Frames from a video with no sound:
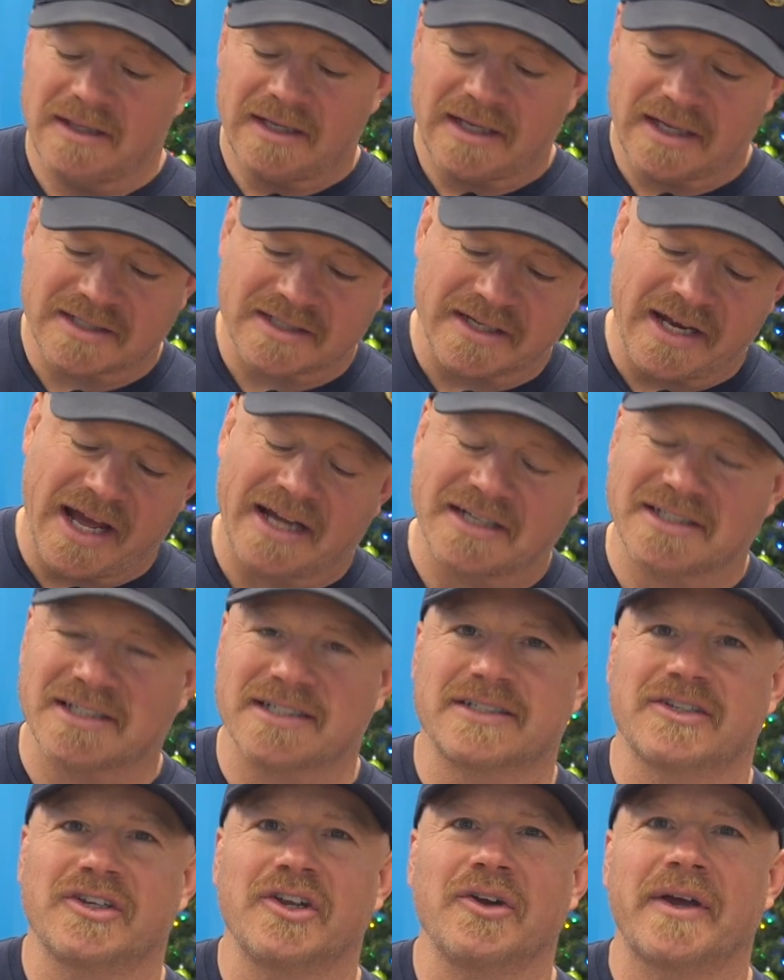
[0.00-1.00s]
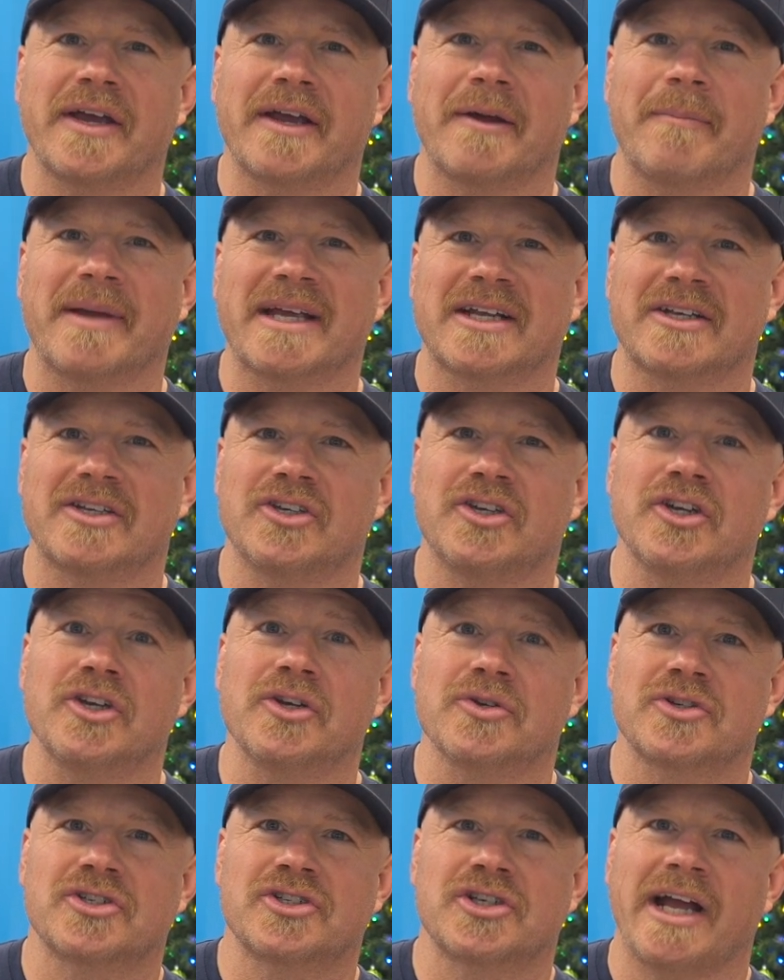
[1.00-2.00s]
it's not just doing a big
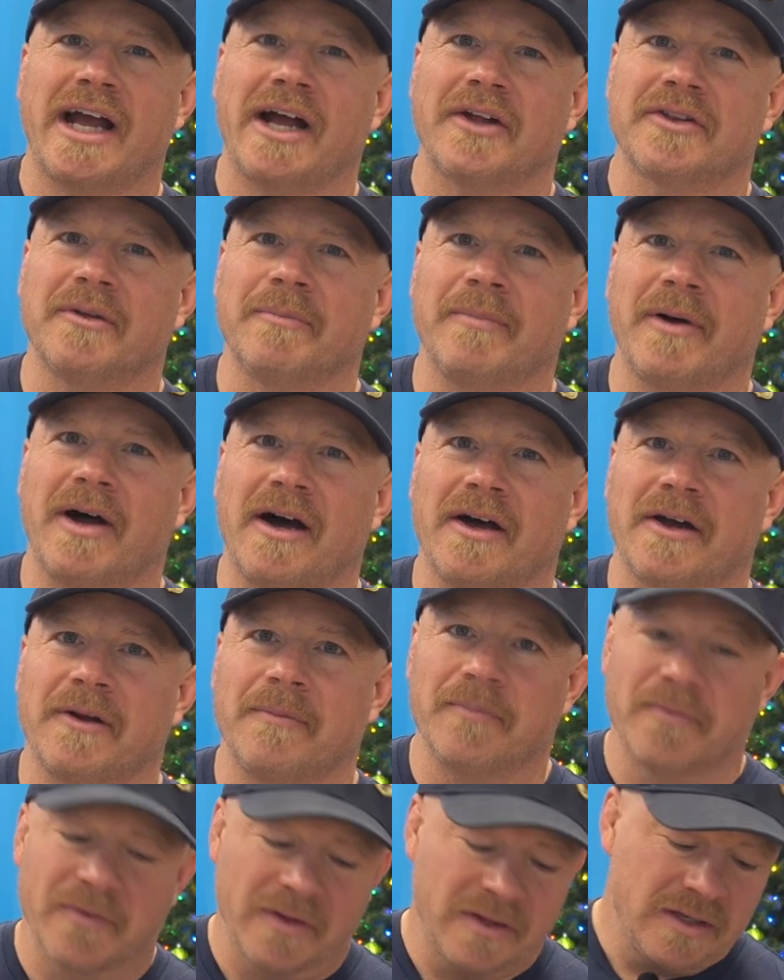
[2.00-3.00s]
douche out the bottom.